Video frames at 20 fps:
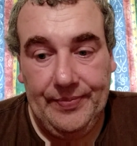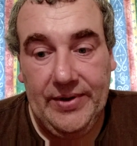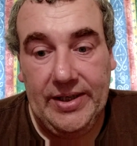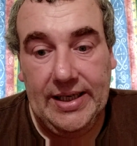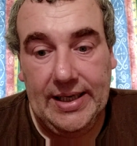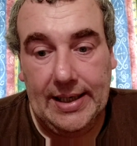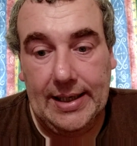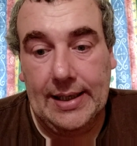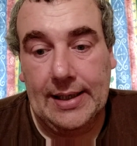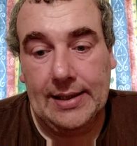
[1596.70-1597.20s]

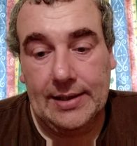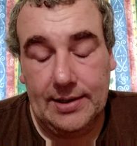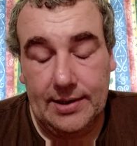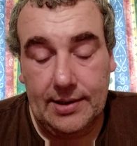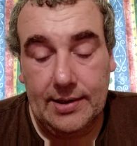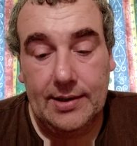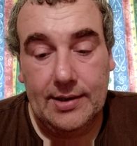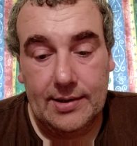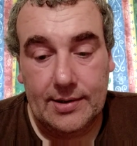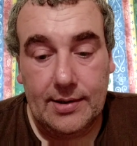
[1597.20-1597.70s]
Yeah,
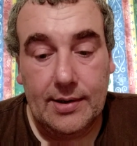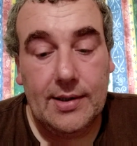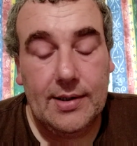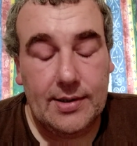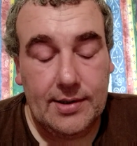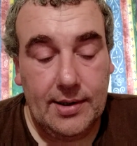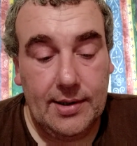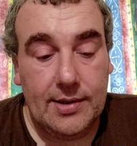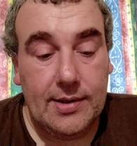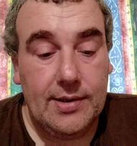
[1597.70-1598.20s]

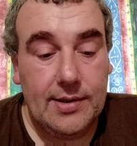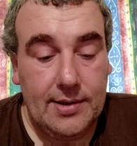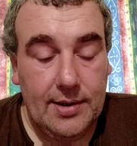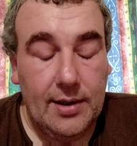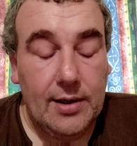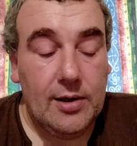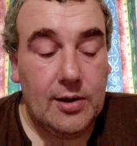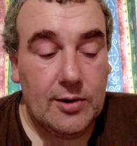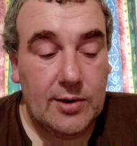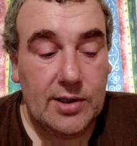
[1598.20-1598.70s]
it's
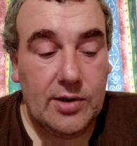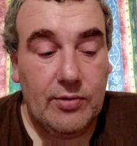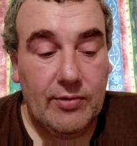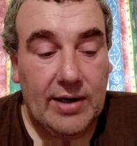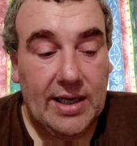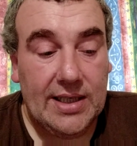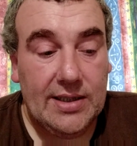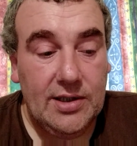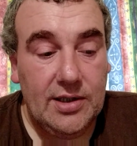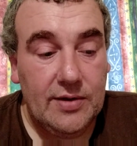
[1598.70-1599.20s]
a nice
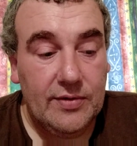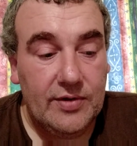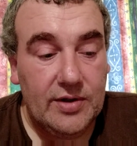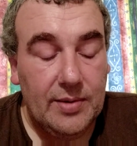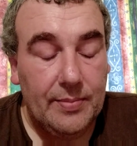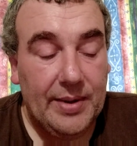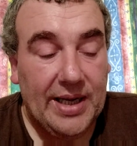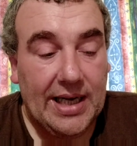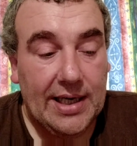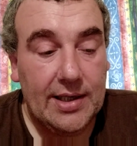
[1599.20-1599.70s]
range of
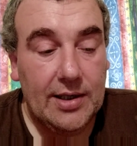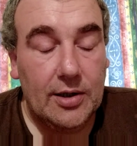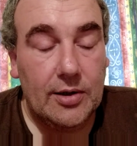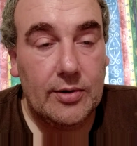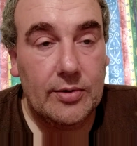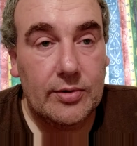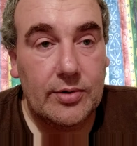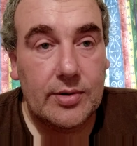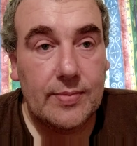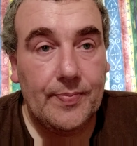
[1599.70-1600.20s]

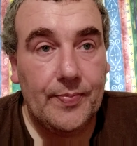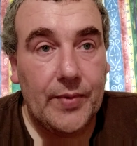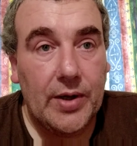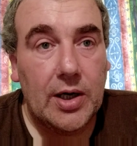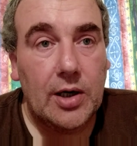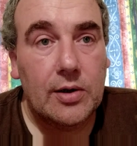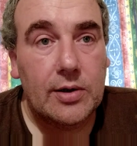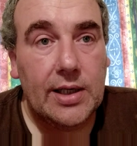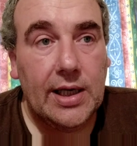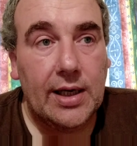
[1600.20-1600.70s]
tobaccos.
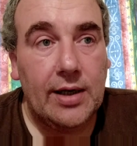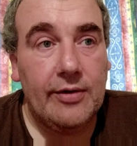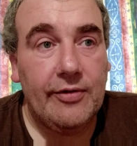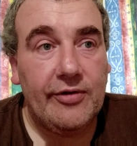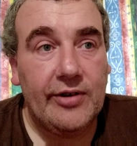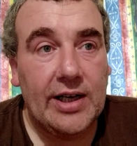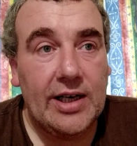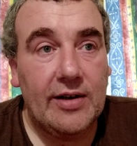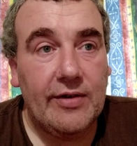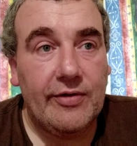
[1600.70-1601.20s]
Okay,
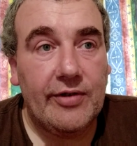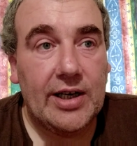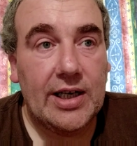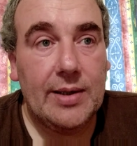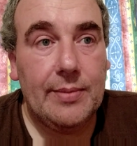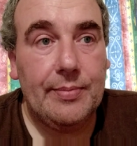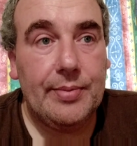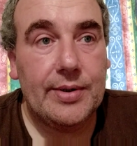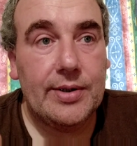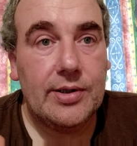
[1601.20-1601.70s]
fellow
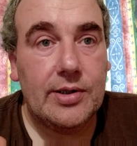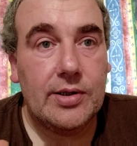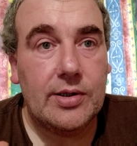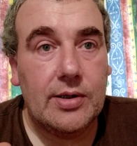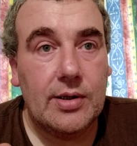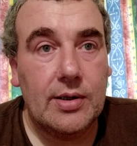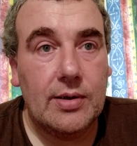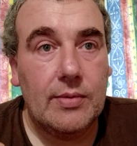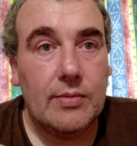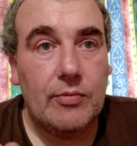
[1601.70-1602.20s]

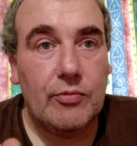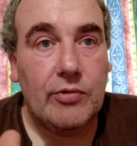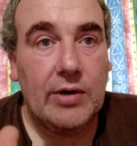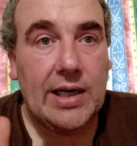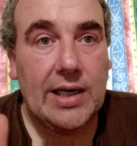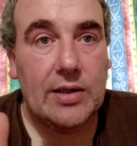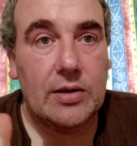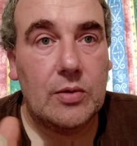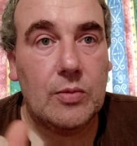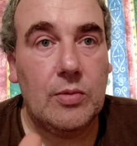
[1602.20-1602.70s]
vapors
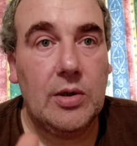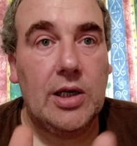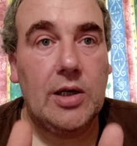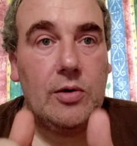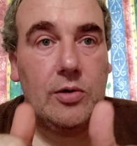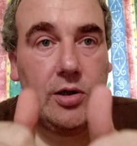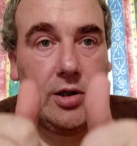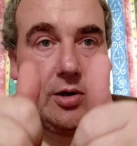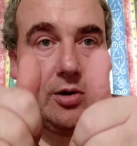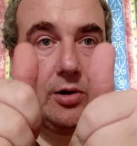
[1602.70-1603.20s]
round the
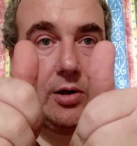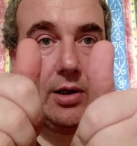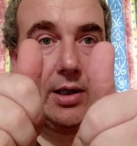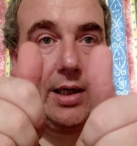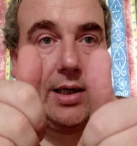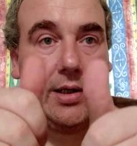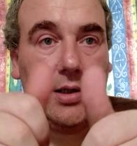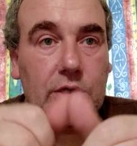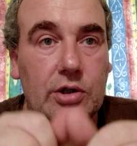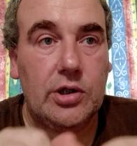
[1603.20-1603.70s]
world, good
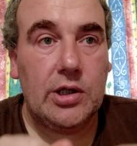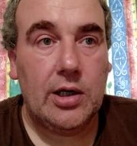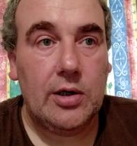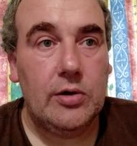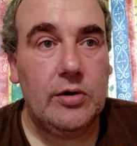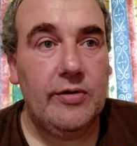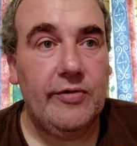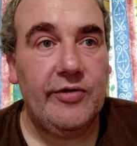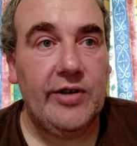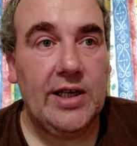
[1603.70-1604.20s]
luck.
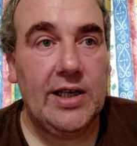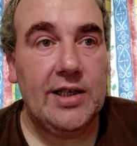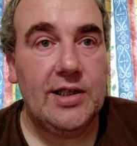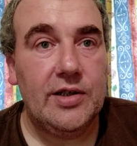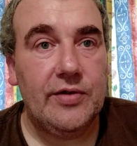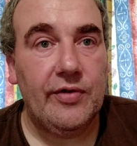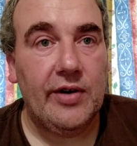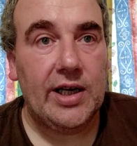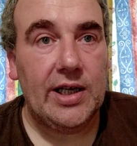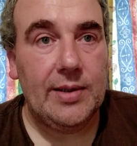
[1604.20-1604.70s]
Joe the
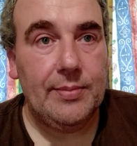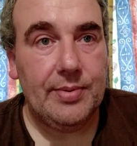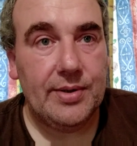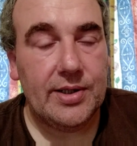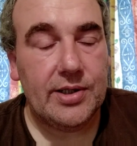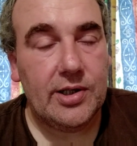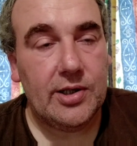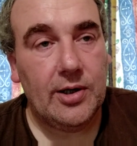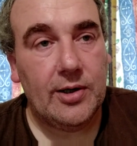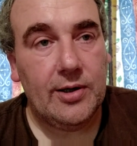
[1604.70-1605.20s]
Village
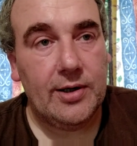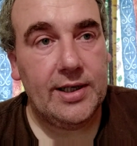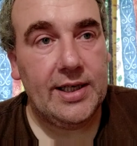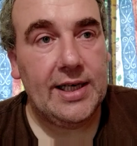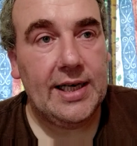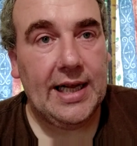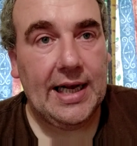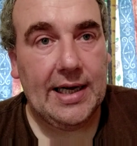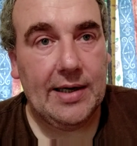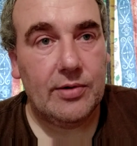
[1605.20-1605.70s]
Vapor
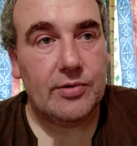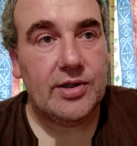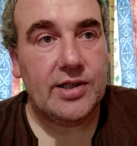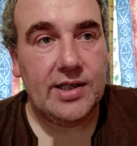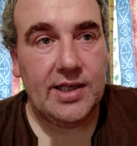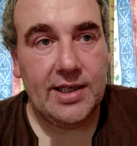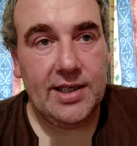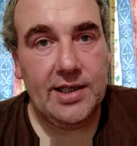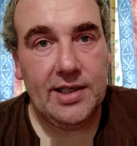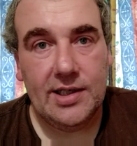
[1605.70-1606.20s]
signing out.
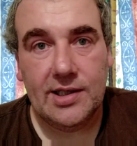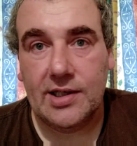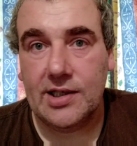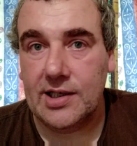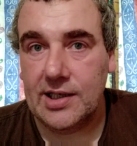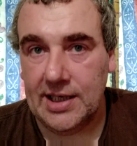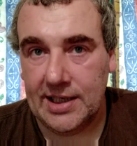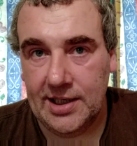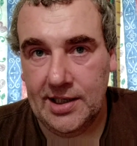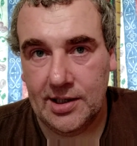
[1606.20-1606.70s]
See
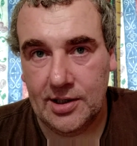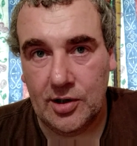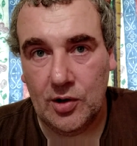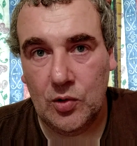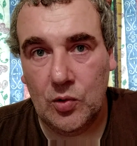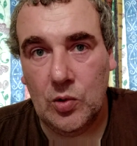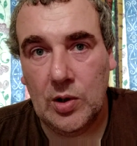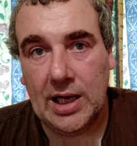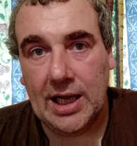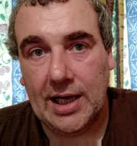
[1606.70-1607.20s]
you
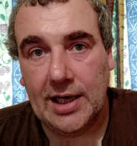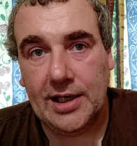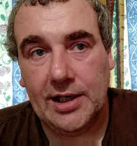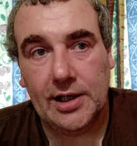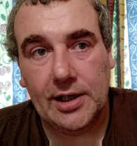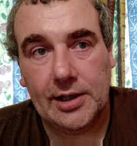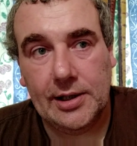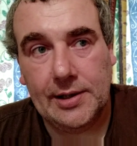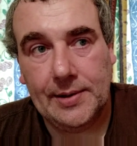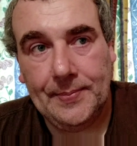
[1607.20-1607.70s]
all
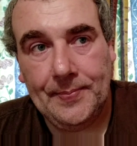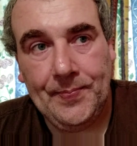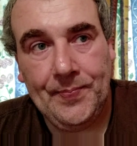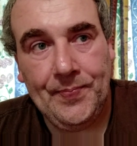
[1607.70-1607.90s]
later.